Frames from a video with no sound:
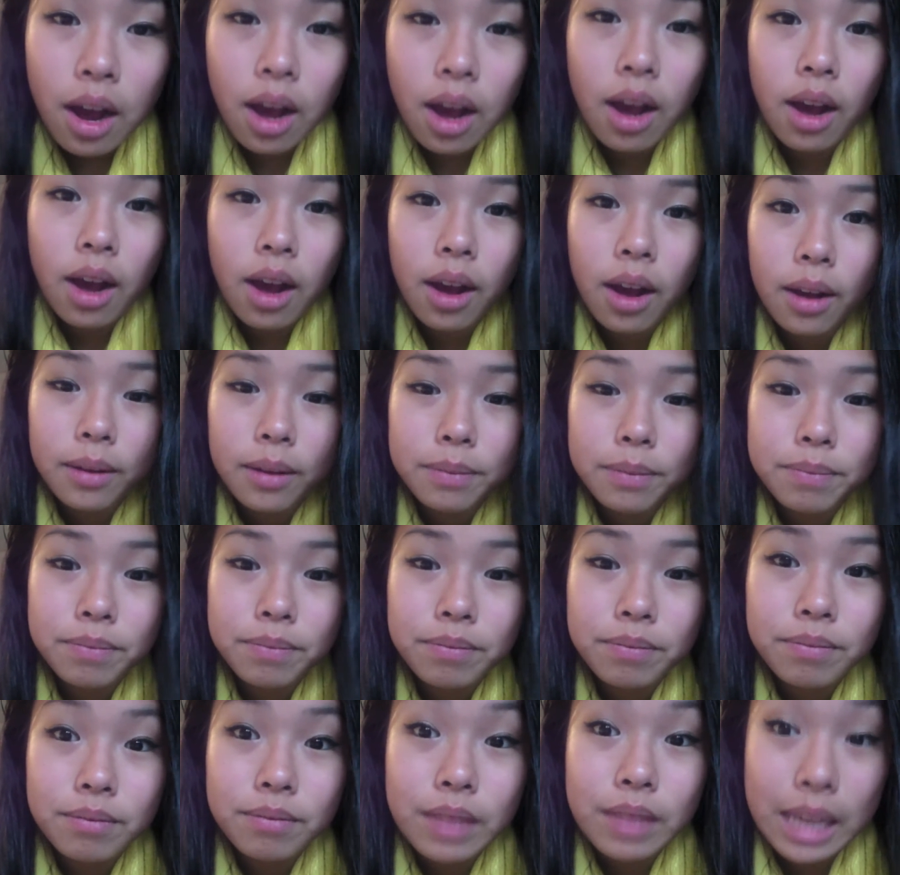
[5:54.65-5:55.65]

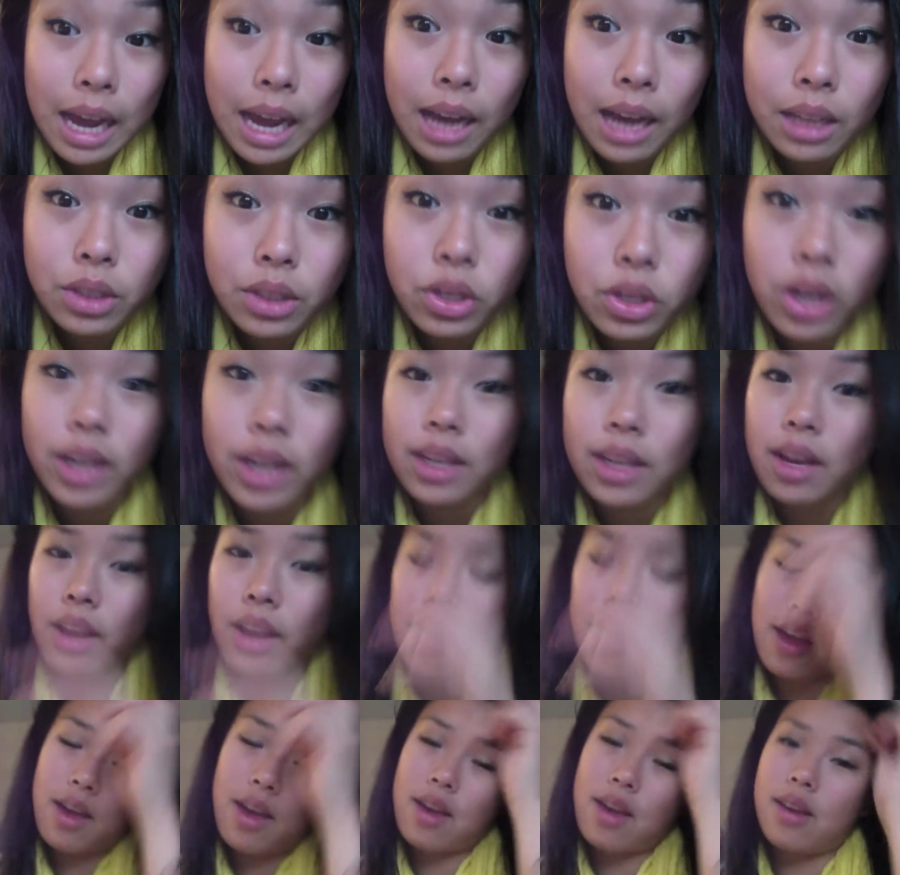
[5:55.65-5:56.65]
Yeah, it's great.
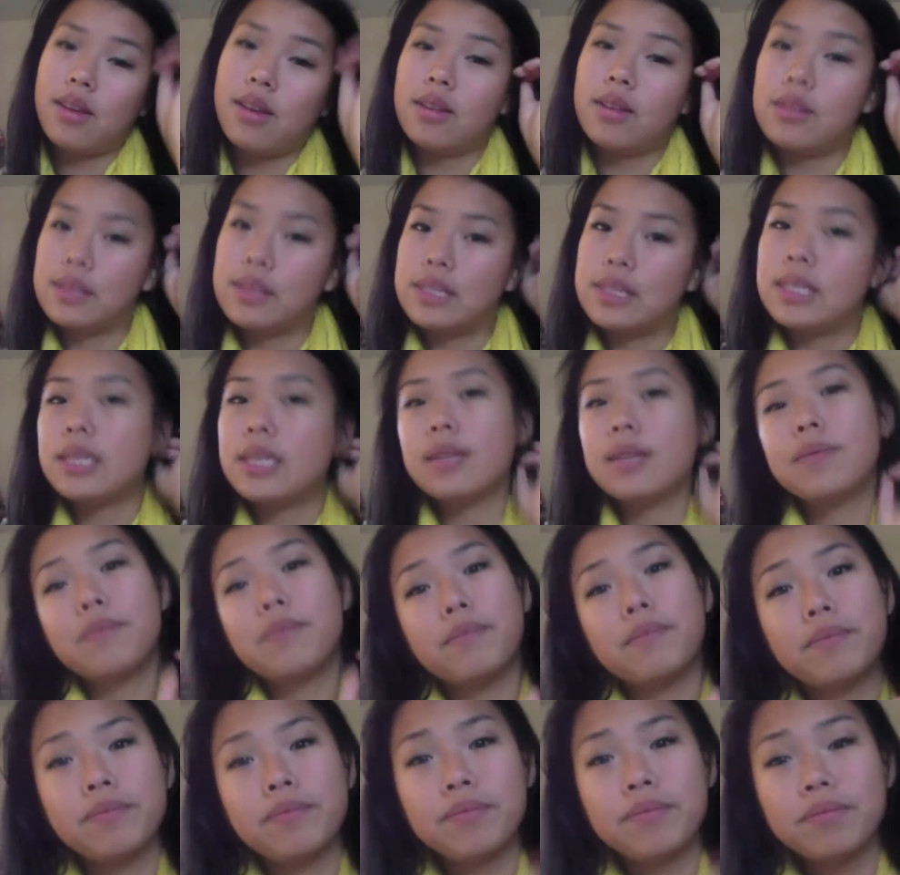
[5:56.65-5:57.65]
And
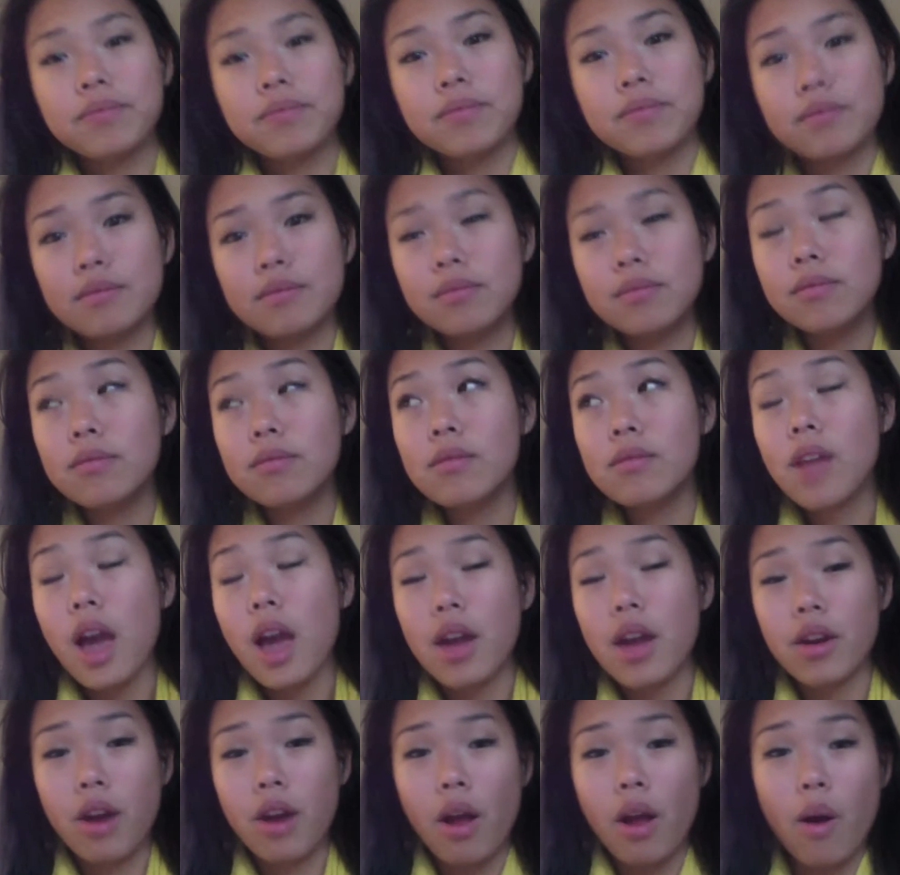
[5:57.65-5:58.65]

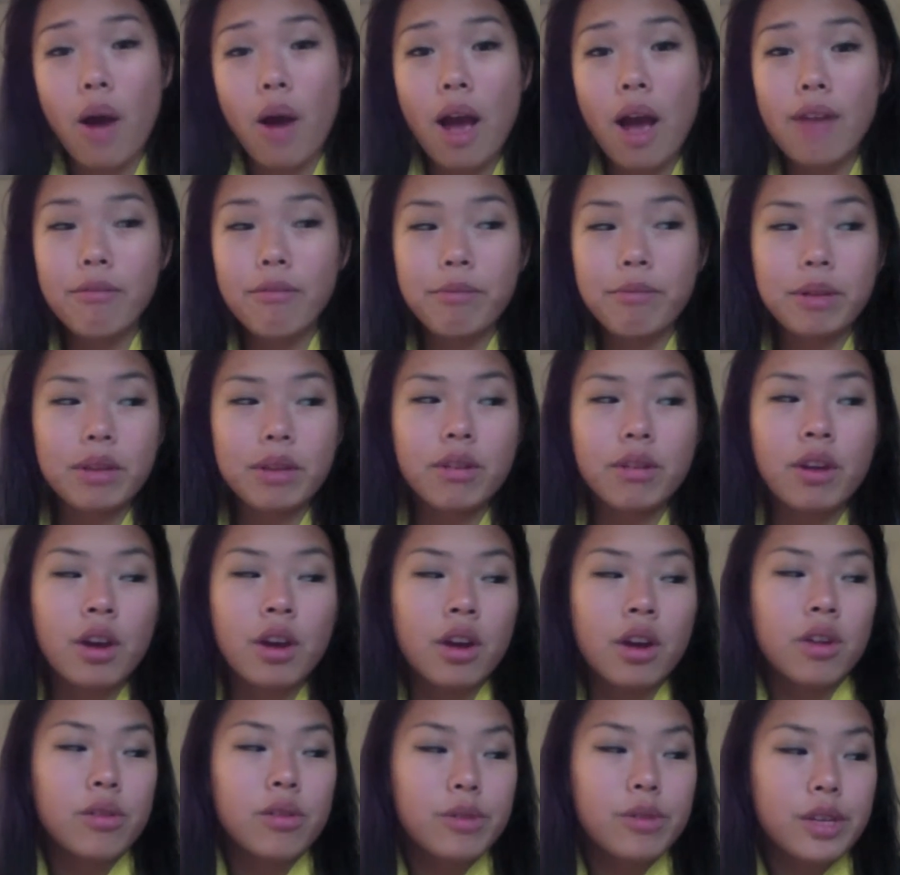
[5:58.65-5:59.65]
I don't know, I've been
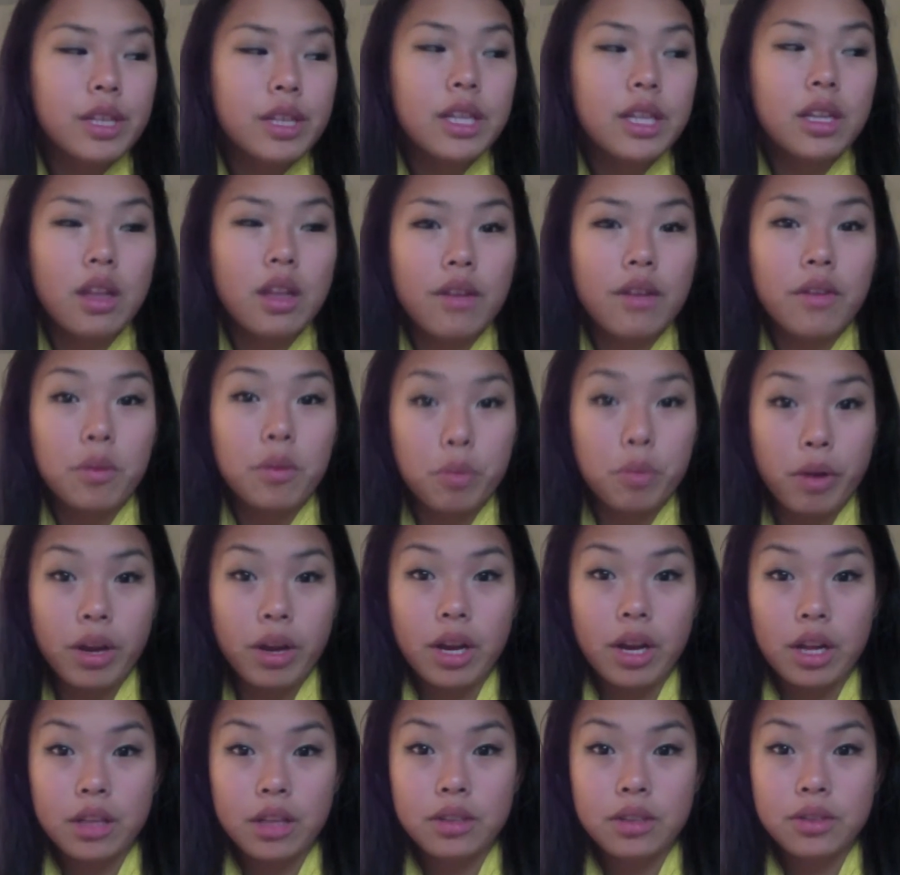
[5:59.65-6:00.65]
really loving
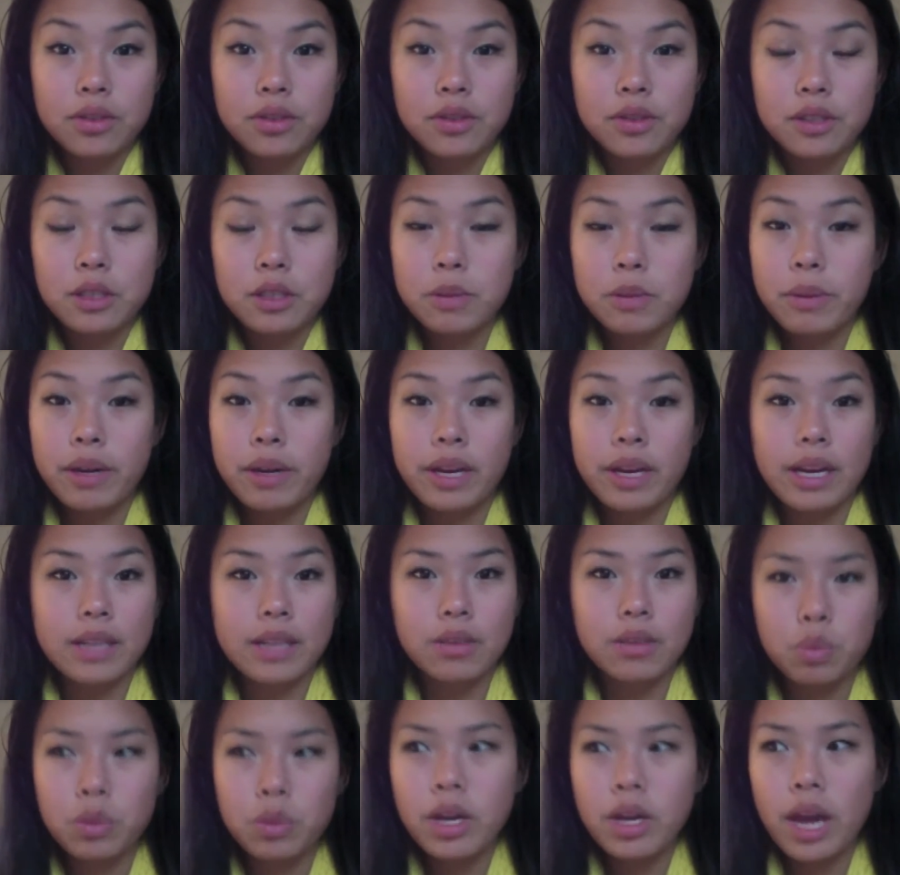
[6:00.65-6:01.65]
bright colors for the spring,
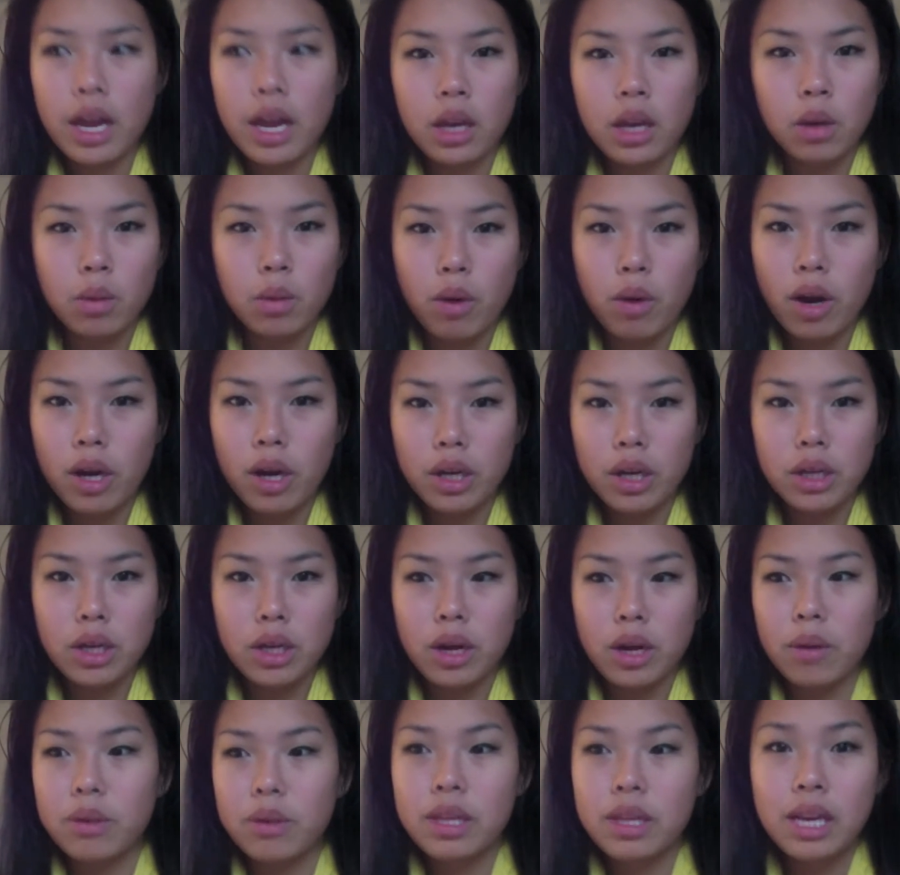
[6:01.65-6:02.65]
as would anyone, you
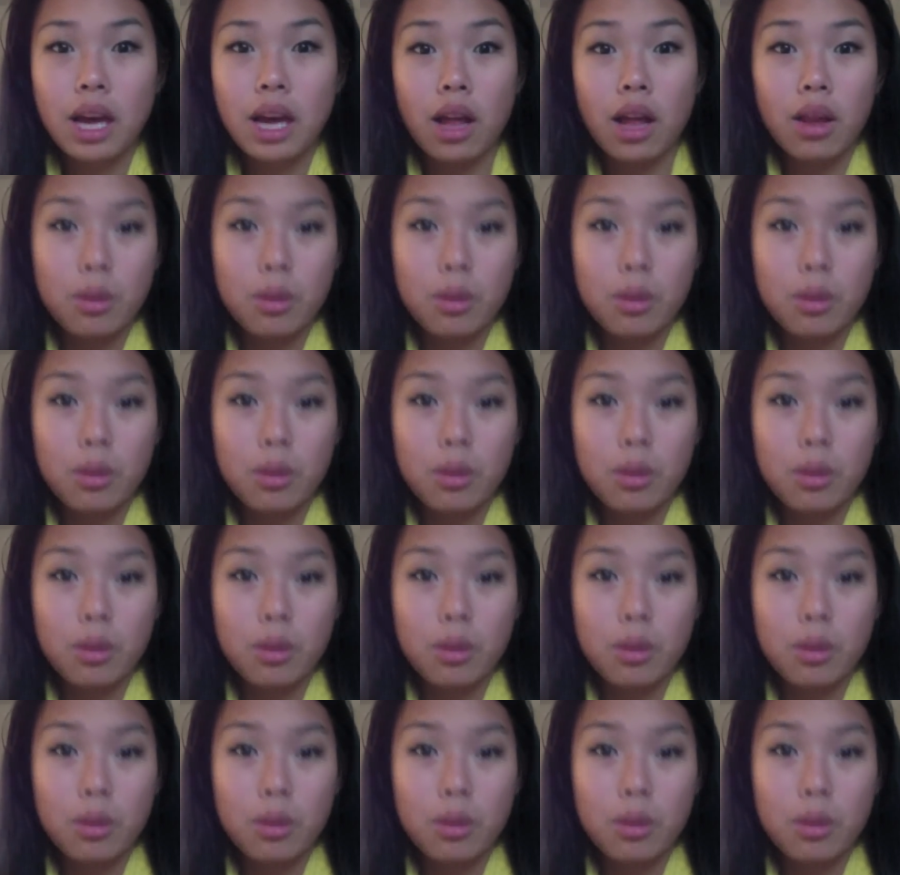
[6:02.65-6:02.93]
know, with the color